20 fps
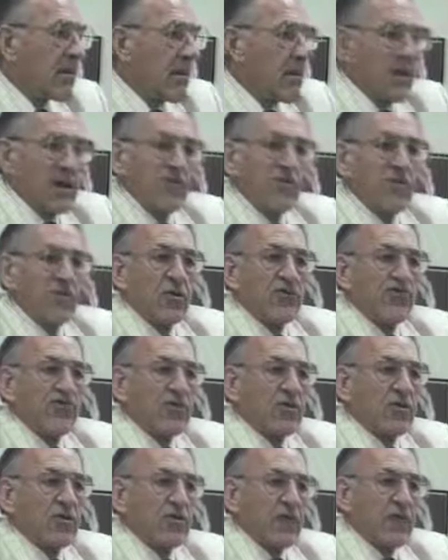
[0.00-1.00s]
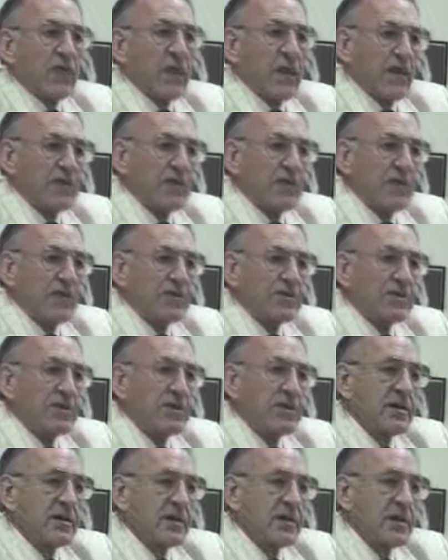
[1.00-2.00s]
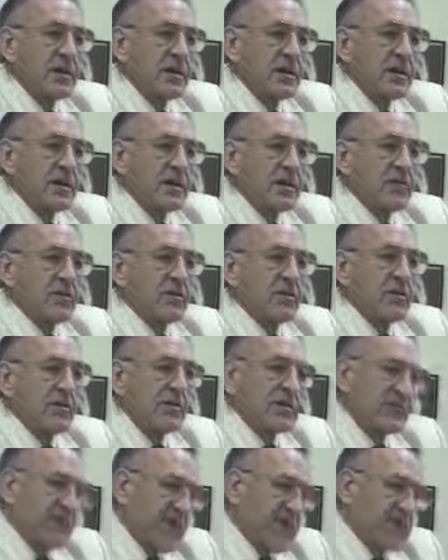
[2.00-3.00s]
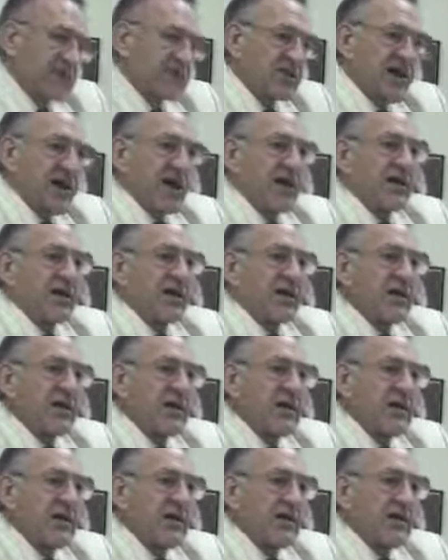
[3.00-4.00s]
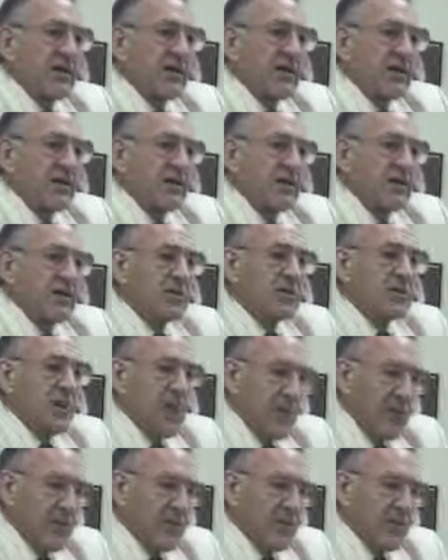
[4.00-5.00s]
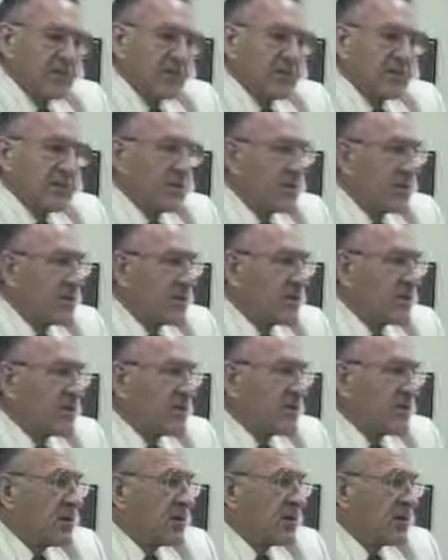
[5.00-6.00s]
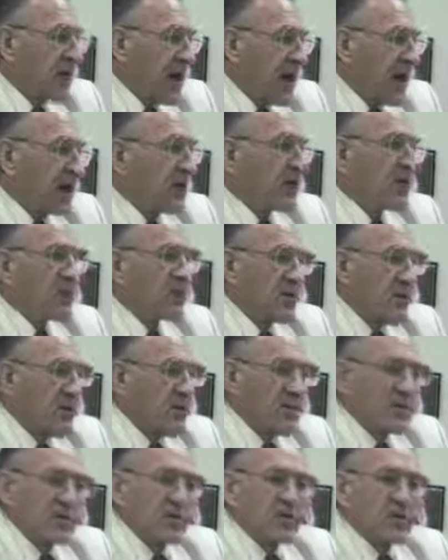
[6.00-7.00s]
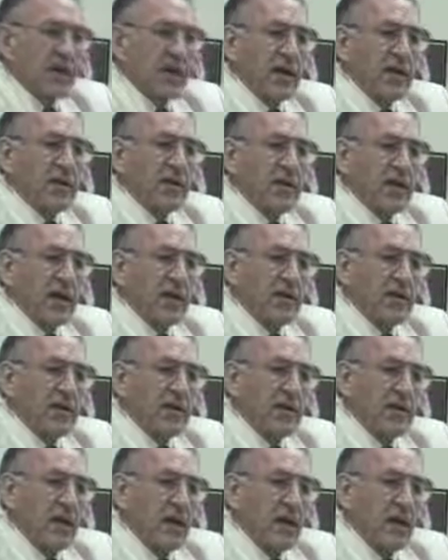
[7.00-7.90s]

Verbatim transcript: And if it weren't for the Lord helping us, the Holy Spirit standing guard to help us, praying with groanings which cannot be uttered,